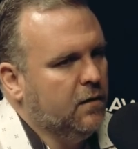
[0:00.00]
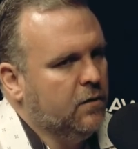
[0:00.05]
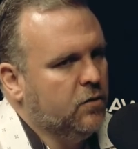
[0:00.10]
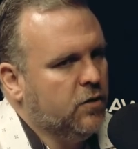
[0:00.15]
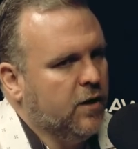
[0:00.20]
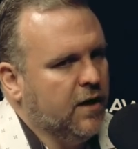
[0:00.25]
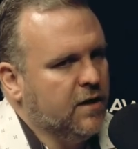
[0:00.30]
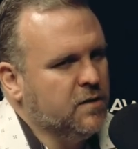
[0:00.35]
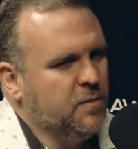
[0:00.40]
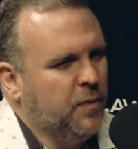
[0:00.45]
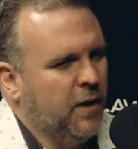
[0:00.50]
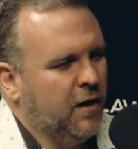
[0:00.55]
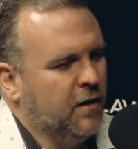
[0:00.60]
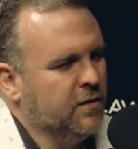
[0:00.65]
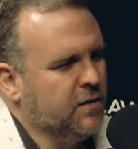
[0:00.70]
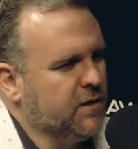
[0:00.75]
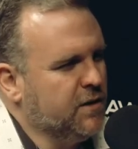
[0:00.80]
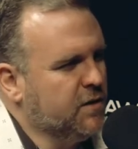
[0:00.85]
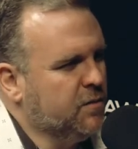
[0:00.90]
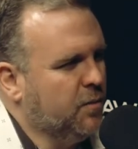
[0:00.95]

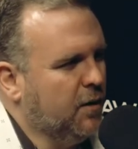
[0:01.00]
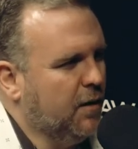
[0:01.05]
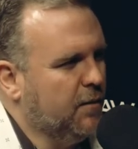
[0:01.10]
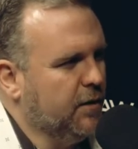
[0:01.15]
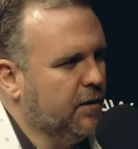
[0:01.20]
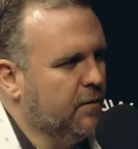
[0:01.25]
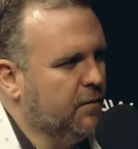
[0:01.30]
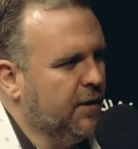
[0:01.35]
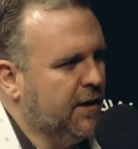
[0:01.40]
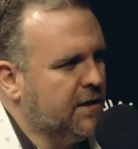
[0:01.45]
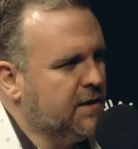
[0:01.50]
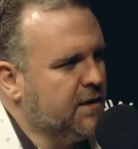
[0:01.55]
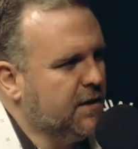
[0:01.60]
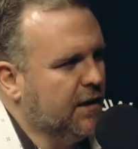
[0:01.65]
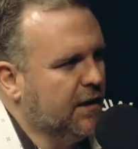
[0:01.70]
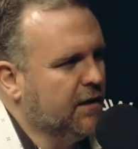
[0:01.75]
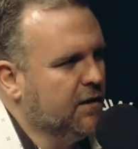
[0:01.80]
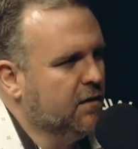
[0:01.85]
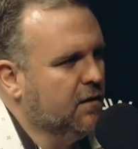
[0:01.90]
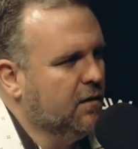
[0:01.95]
transparency is probably the best
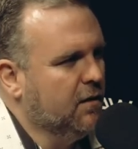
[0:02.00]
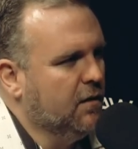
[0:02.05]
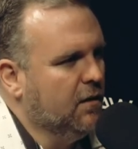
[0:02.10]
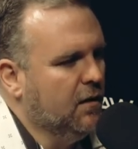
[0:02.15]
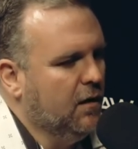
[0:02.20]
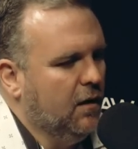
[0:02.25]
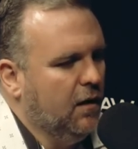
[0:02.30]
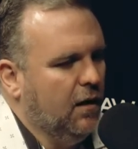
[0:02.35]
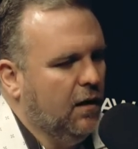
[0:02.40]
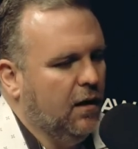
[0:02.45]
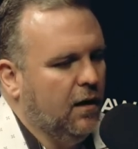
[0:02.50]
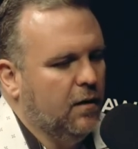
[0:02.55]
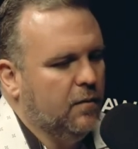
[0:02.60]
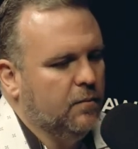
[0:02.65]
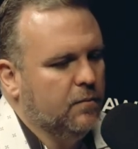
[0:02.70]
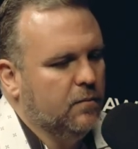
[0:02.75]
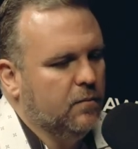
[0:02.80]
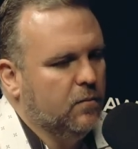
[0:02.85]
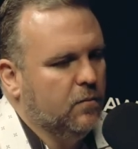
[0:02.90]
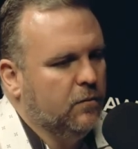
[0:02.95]
thing.
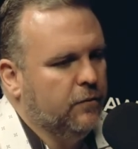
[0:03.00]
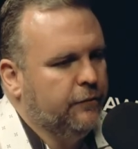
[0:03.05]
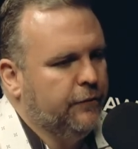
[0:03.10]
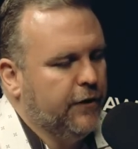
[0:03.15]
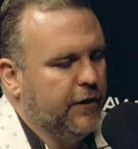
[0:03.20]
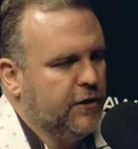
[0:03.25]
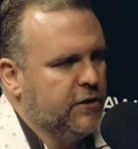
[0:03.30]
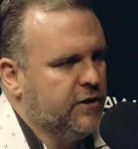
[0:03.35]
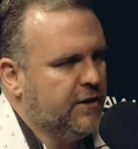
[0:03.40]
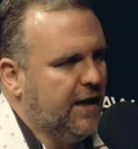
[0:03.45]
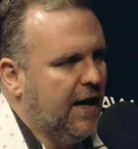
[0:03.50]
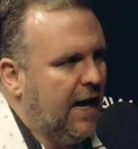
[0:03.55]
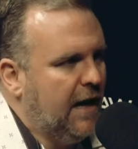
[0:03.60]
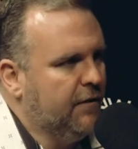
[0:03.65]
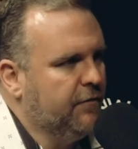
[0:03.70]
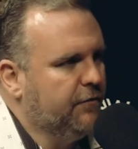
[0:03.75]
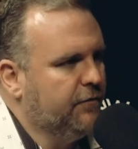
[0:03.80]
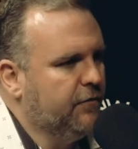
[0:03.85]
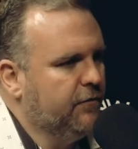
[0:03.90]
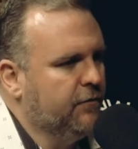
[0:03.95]
Um, for your
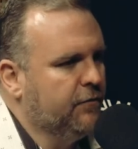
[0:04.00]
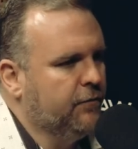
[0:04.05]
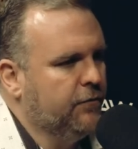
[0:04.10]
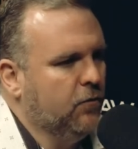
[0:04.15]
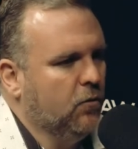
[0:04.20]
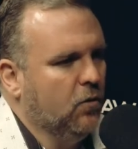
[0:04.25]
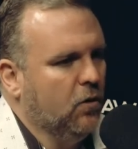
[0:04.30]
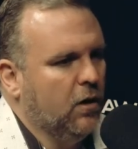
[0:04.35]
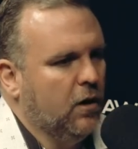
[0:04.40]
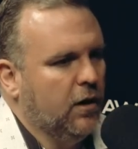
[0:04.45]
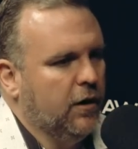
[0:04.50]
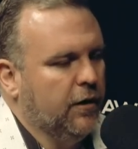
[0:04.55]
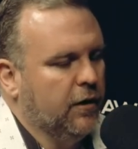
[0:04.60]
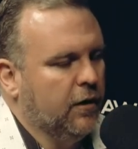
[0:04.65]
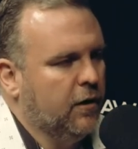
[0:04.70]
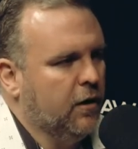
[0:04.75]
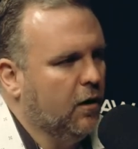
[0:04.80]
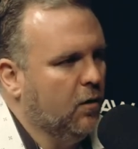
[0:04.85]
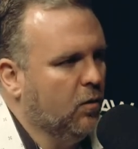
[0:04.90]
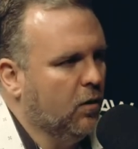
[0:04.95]
staff, for your
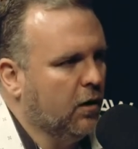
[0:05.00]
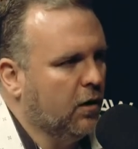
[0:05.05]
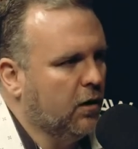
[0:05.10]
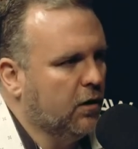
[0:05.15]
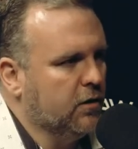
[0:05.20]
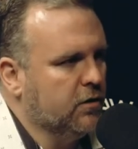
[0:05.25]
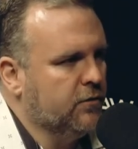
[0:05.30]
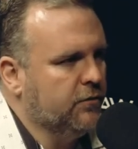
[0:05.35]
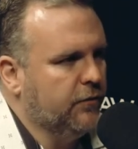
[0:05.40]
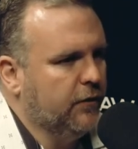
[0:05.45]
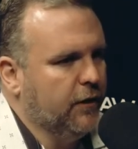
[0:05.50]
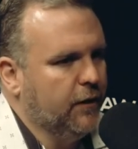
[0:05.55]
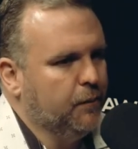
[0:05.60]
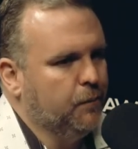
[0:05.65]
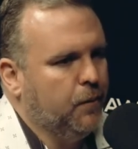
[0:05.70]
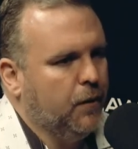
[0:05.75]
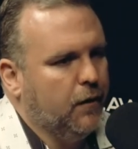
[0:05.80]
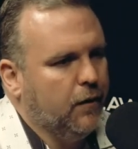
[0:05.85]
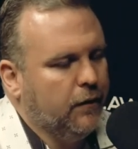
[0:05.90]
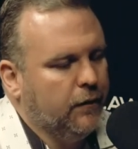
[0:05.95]
coworkers, for your
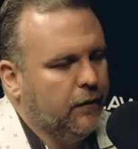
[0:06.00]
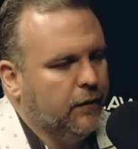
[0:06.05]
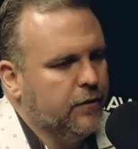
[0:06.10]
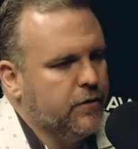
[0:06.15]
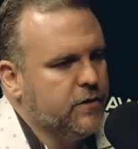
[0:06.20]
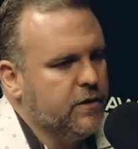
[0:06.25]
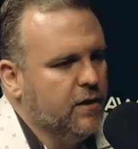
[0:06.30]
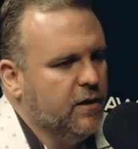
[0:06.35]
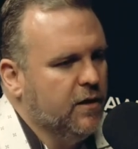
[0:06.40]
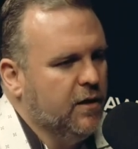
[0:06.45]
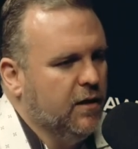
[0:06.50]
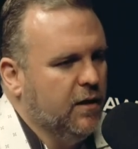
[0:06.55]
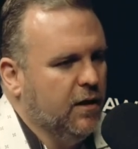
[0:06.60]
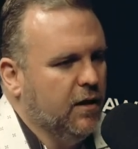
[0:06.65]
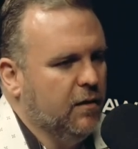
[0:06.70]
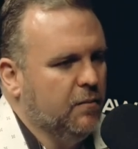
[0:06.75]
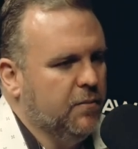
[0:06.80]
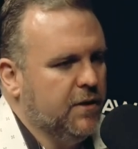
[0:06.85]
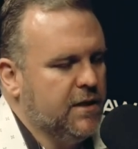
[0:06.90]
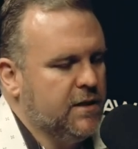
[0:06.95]
partners
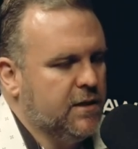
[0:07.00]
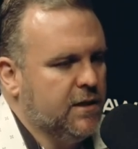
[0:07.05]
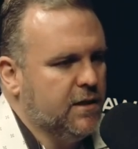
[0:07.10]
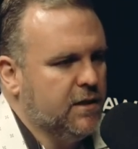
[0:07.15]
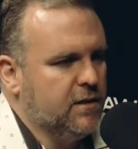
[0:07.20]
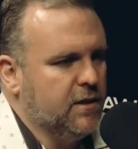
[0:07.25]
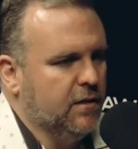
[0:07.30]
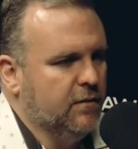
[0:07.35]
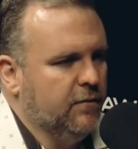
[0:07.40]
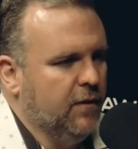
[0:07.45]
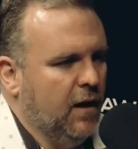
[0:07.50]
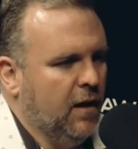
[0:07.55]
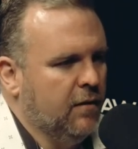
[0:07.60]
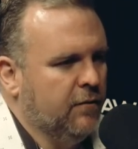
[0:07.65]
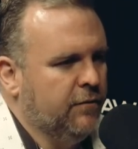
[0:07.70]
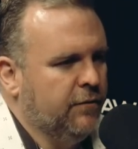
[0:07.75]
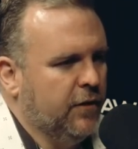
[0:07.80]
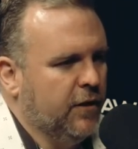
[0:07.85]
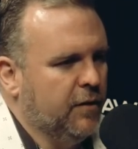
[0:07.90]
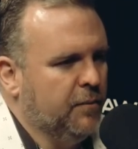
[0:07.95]
in business, and,
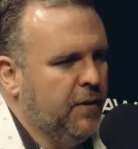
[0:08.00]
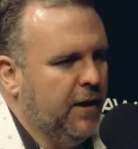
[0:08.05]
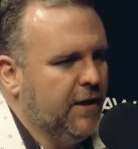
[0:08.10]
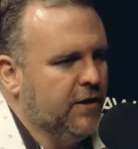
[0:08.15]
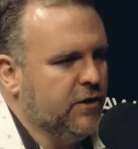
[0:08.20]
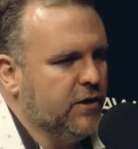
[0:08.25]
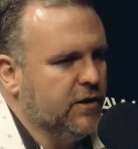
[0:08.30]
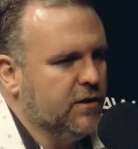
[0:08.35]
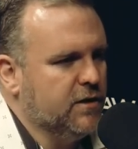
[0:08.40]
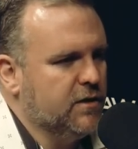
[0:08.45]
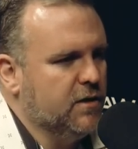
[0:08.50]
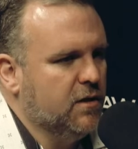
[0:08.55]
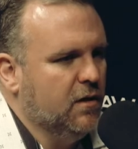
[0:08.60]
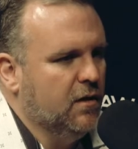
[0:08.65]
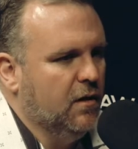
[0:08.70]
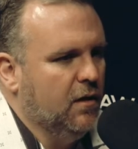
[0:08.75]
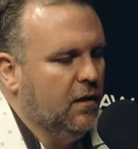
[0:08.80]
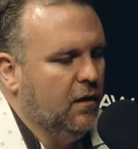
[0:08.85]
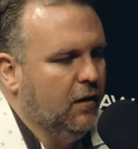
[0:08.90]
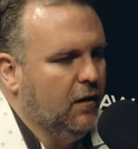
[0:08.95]
and for your patients.
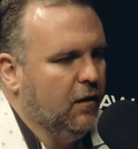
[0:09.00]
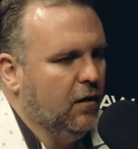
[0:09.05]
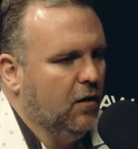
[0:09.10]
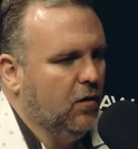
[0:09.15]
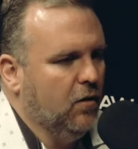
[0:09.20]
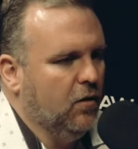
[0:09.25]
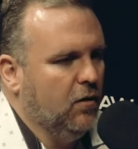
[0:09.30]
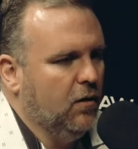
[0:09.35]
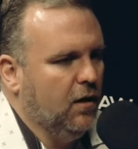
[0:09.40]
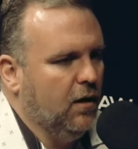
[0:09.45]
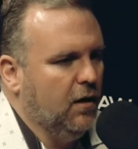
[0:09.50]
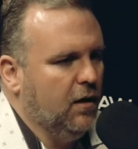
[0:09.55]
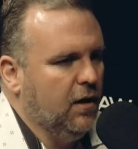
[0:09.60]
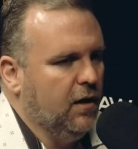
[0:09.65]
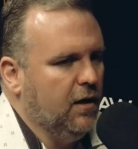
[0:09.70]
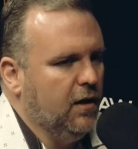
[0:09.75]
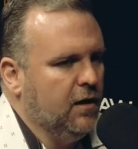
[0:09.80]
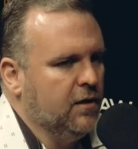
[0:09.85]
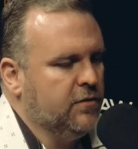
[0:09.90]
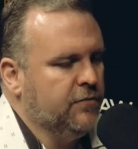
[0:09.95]
You know,
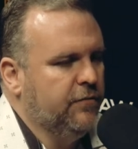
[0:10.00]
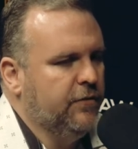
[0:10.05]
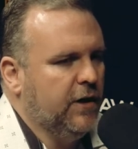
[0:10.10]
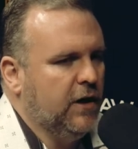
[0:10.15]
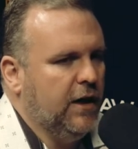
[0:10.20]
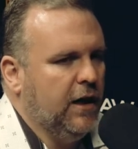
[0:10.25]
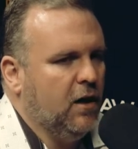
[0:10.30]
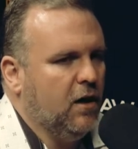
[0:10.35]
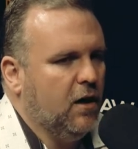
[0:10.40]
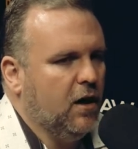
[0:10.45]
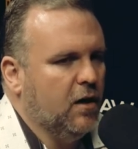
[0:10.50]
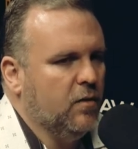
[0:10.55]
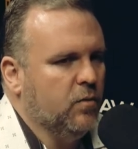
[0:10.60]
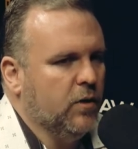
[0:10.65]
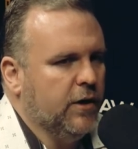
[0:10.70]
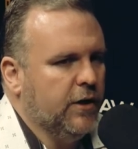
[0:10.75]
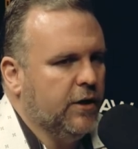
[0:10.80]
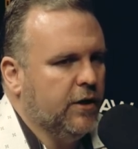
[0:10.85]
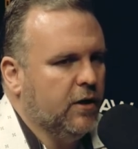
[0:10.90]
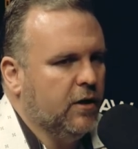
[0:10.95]
it, it's very hard
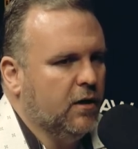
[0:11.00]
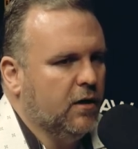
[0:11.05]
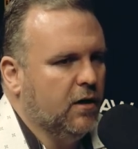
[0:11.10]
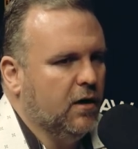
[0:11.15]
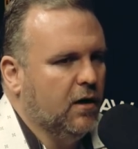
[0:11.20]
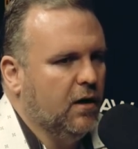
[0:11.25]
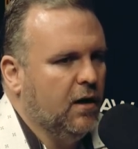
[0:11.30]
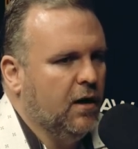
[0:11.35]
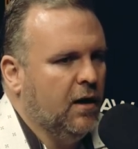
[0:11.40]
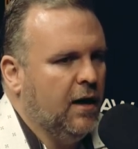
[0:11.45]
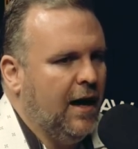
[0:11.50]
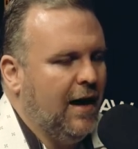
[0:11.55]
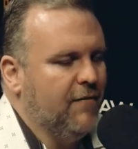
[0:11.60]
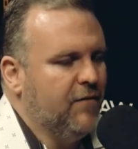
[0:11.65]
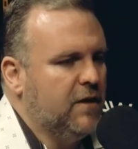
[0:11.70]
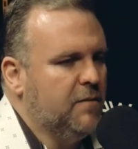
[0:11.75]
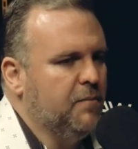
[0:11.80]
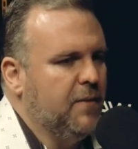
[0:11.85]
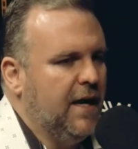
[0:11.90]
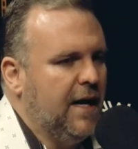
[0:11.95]
when you're
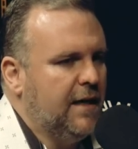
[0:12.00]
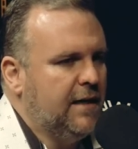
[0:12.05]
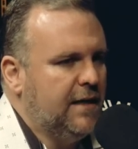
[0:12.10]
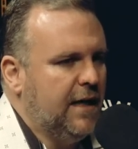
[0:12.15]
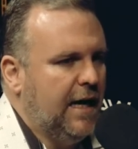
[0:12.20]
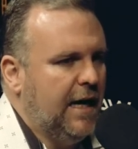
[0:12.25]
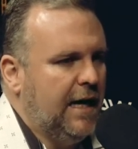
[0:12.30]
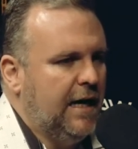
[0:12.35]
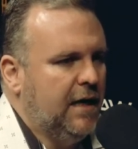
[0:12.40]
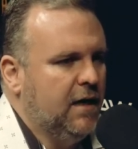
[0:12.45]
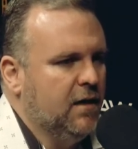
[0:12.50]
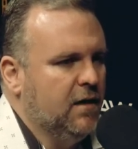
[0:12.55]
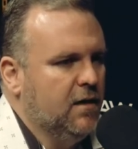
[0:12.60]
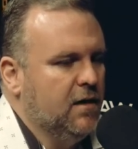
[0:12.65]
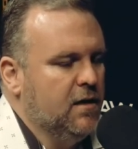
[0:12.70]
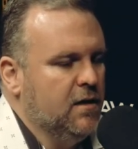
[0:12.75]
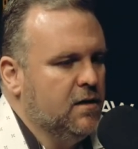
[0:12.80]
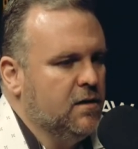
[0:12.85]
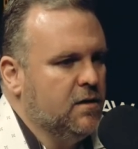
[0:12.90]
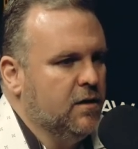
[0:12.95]
having a bad day
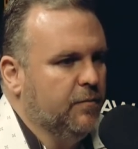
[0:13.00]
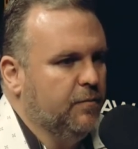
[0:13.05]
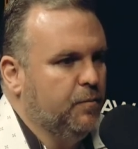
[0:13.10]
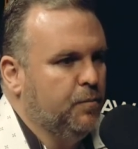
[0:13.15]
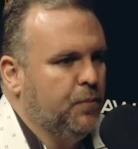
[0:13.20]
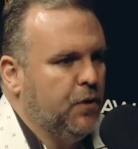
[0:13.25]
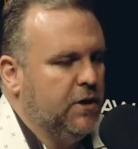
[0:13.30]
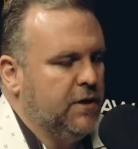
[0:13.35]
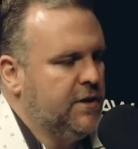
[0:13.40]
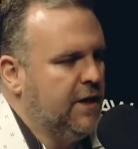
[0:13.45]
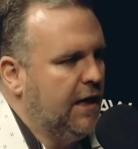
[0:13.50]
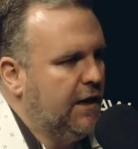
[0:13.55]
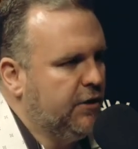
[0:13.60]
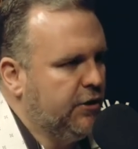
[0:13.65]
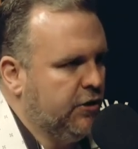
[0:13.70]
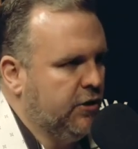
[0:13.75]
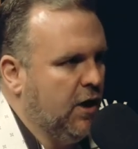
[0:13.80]
to pretend you're